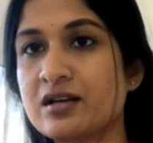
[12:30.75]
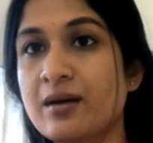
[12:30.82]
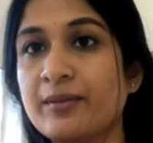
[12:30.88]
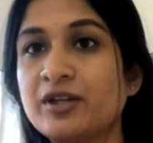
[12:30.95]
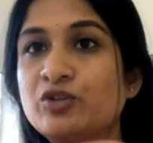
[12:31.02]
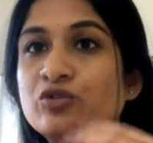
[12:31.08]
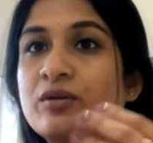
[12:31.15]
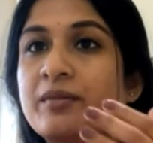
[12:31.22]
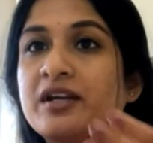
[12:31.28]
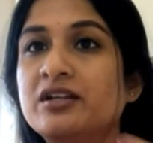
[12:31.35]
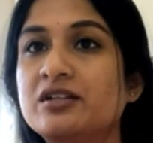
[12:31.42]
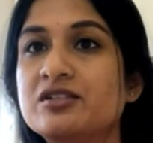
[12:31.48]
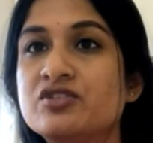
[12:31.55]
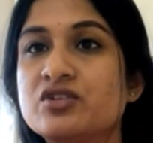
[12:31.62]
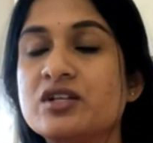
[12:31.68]
Coming to the
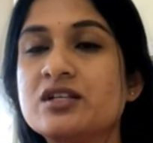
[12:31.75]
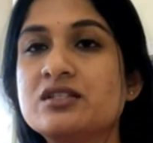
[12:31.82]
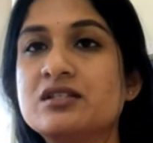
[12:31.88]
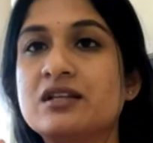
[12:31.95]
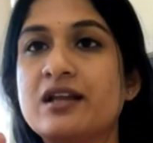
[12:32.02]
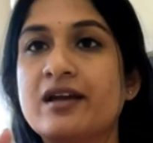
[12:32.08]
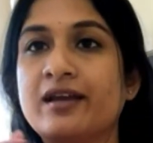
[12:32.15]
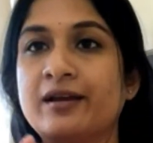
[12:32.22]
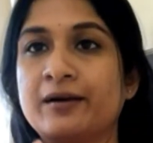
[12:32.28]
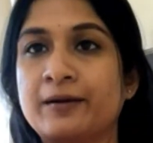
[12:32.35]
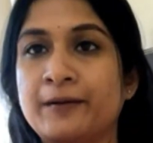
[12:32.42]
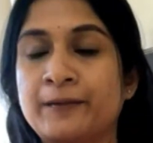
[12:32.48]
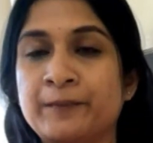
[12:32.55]
mental stress, like